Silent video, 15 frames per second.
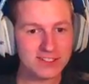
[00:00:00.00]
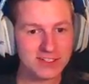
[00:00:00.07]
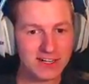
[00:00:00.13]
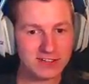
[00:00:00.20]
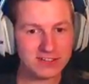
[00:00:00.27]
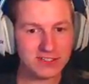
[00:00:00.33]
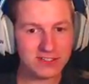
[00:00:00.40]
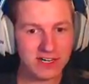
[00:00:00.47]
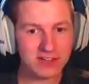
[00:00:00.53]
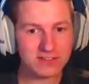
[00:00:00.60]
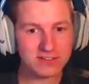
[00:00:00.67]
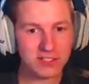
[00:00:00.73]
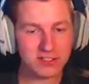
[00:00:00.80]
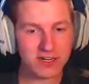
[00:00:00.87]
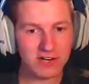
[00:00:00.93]
turn around, turn
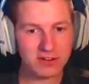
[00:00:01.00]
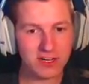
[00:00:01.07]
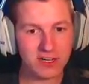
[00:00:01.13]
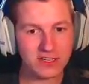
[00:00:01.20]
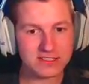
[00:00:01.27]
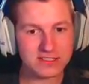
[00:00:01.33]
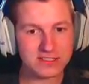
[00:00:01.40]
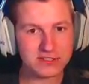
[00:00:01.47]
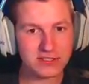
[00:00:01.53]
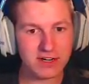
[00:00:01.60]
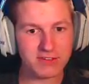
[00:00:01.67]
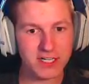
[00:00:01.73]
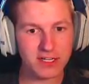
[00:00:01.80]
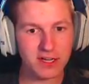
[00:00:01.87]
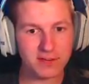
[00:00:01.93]
around, turn around. Oh,
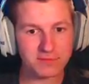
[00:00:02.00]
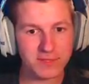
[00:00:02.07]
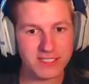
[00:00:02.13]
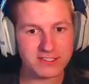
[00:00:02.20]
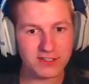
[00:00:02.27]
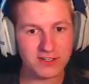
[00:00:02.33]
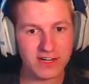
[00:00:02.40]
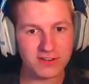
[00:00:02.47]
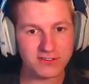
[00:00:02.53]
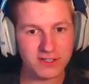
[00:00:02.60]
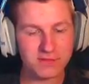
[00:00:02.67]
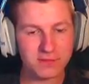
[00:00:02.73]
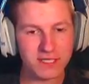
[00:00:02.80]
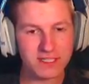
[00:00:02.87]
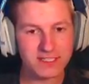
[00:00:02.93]
Trevor, get off me. Turn around. There'd be.